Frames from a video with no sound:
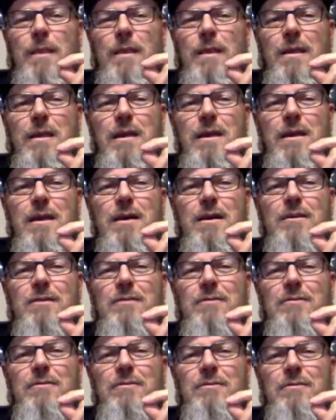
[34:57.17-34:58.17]

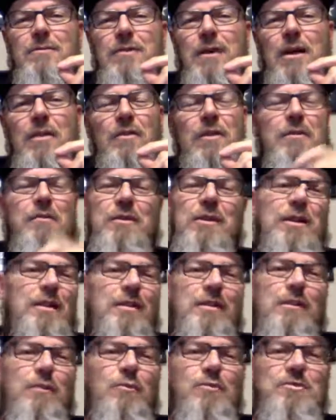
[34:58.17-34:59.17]
And I'll never
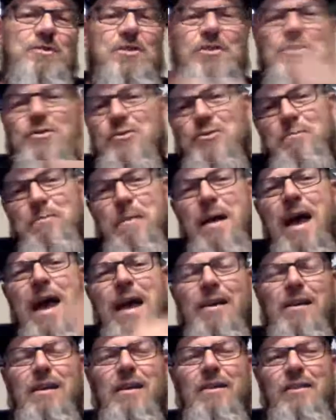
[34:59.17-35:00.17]
get those years
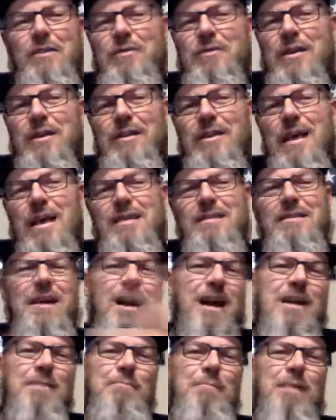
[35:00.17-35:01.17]
back. I'll never get that time